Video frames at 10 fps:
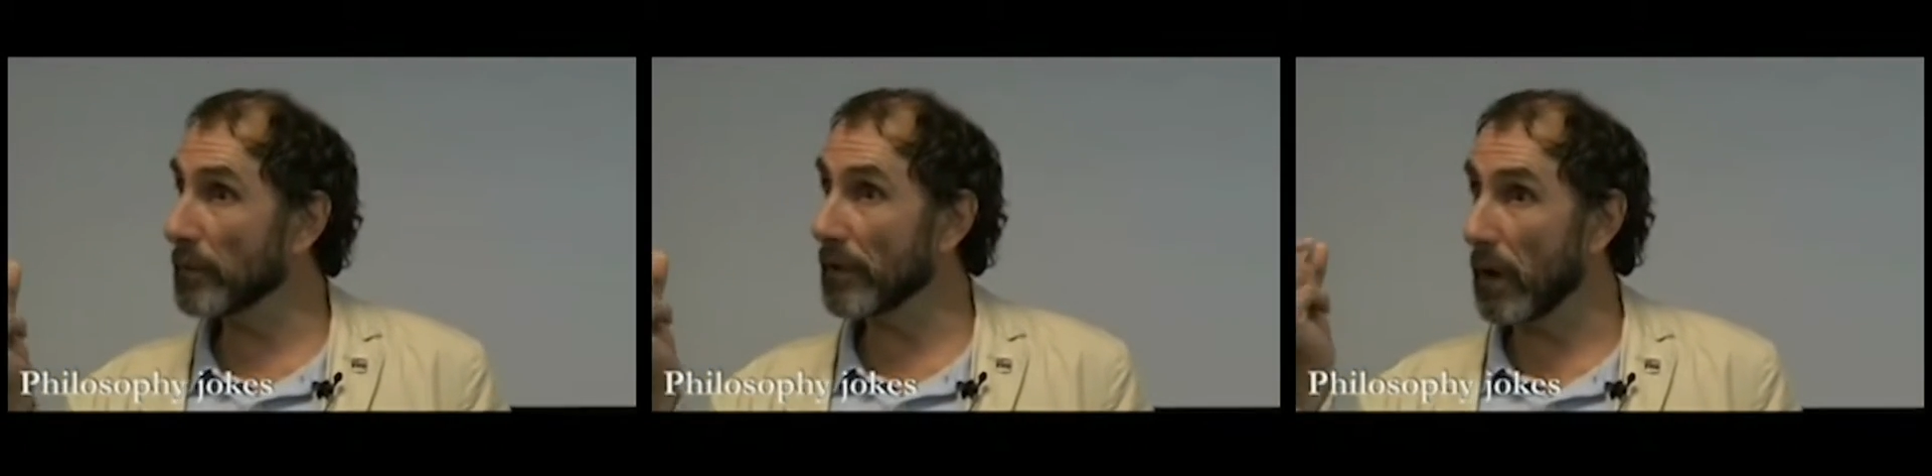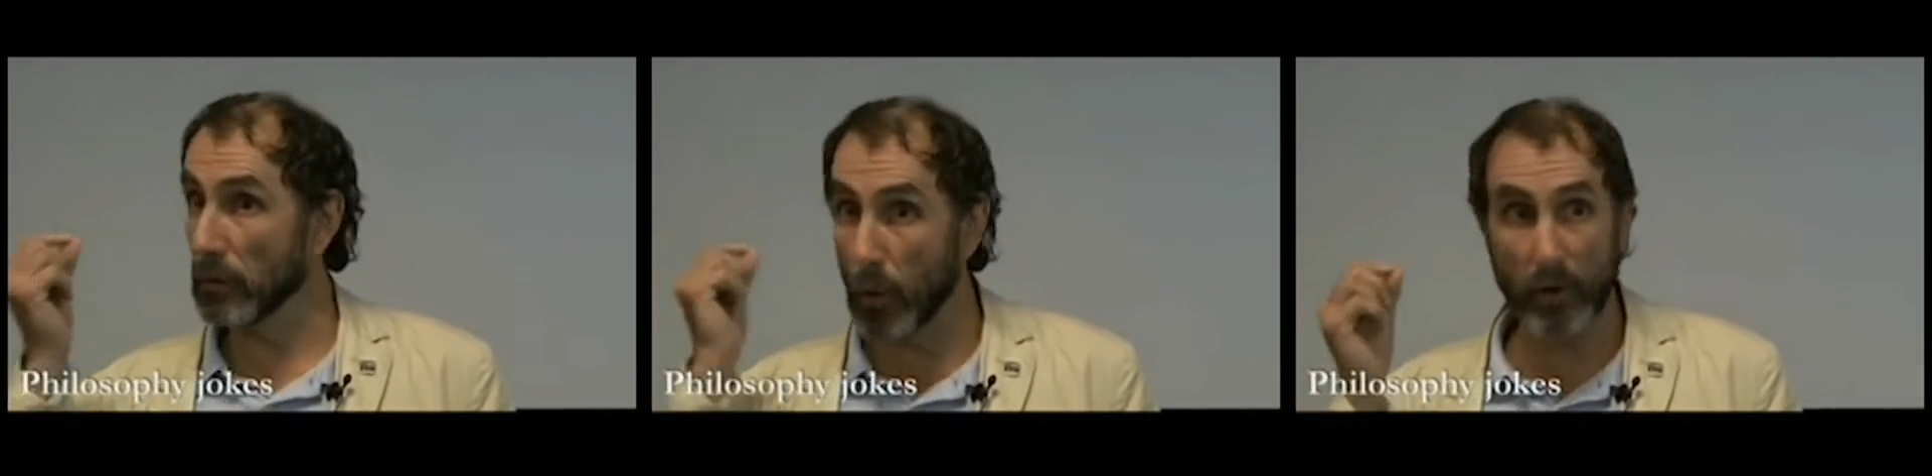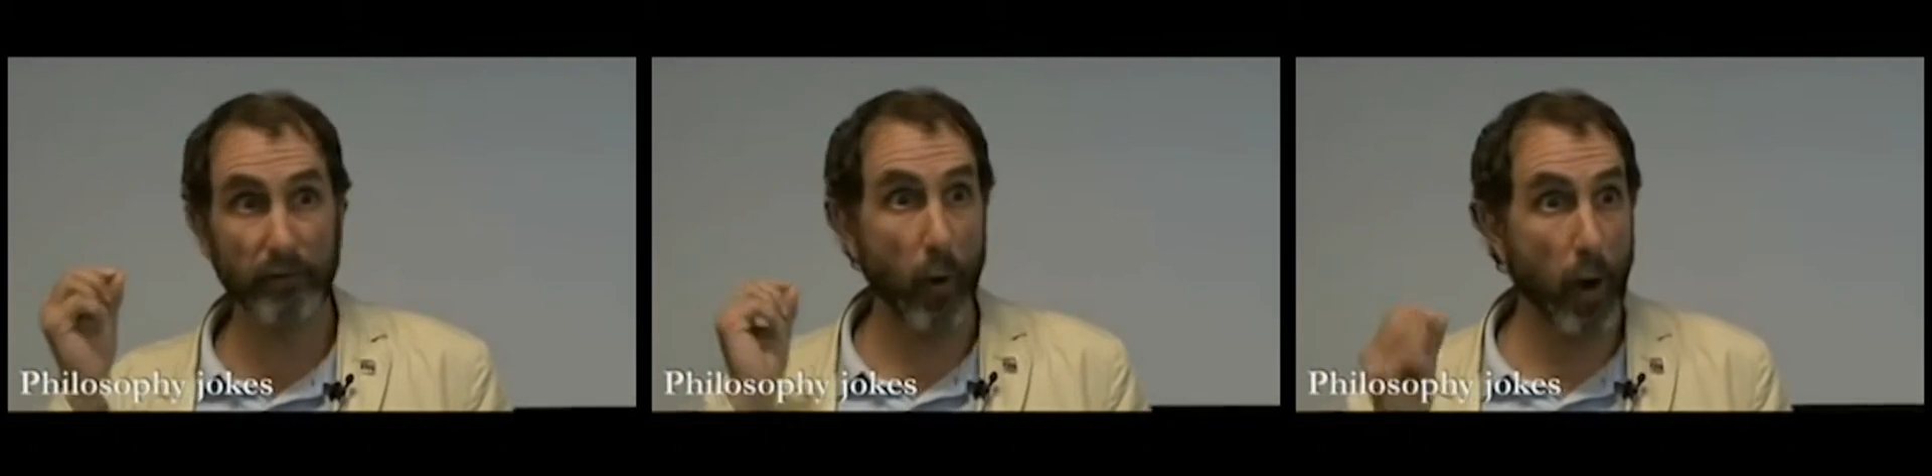a lot
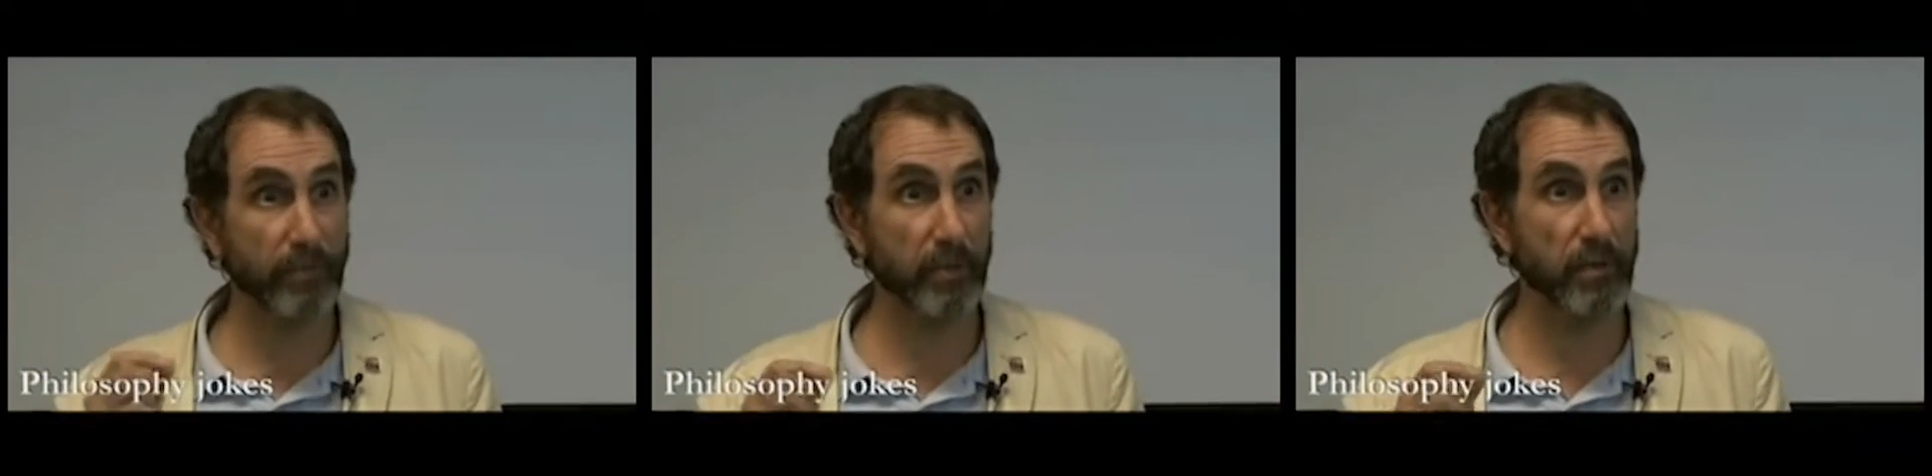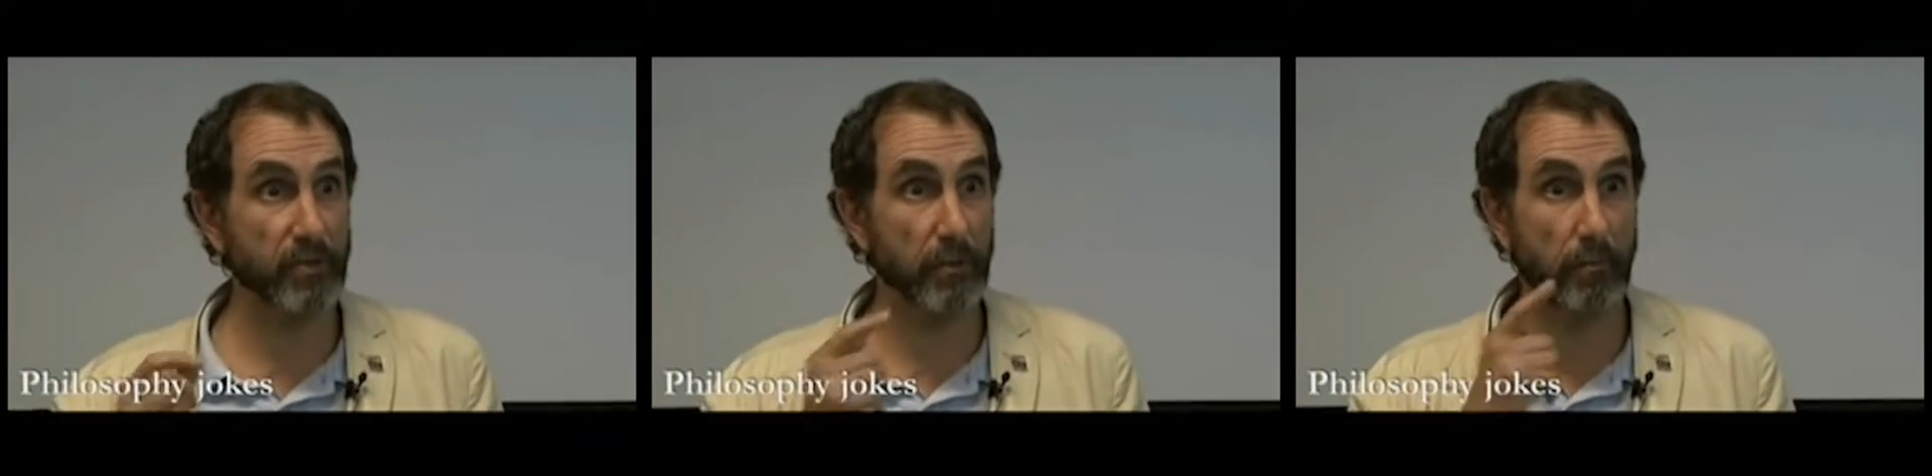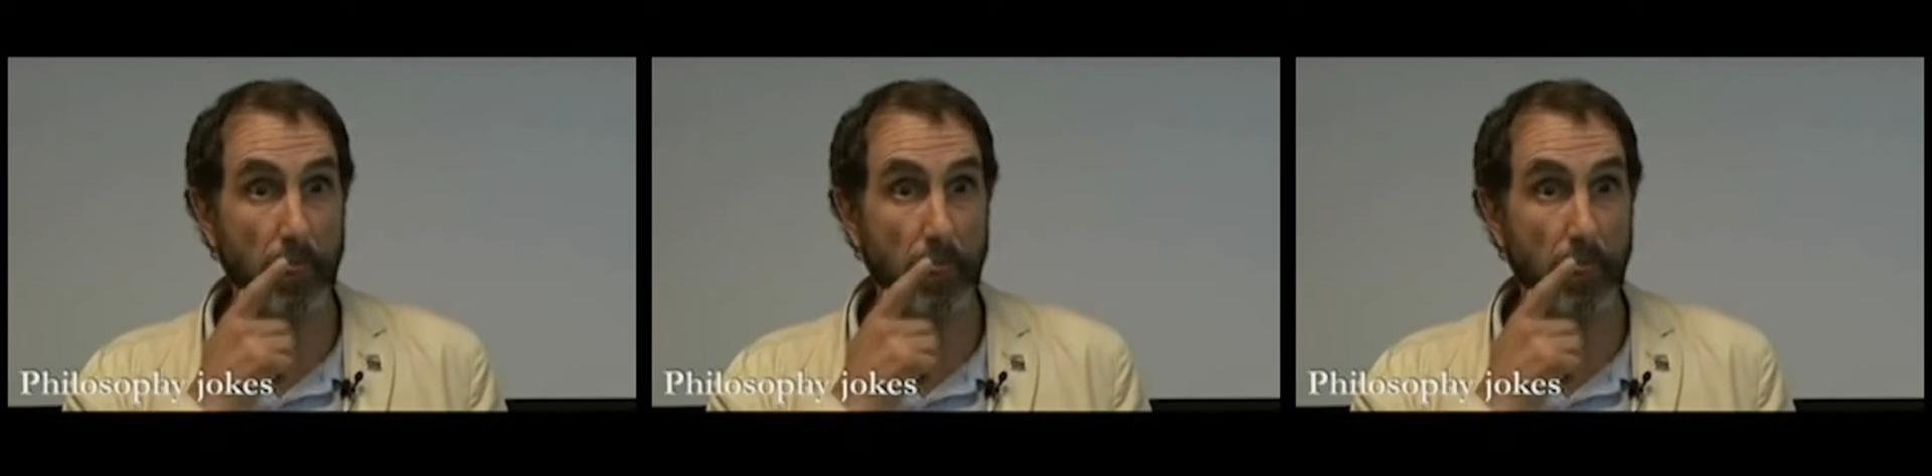of optimism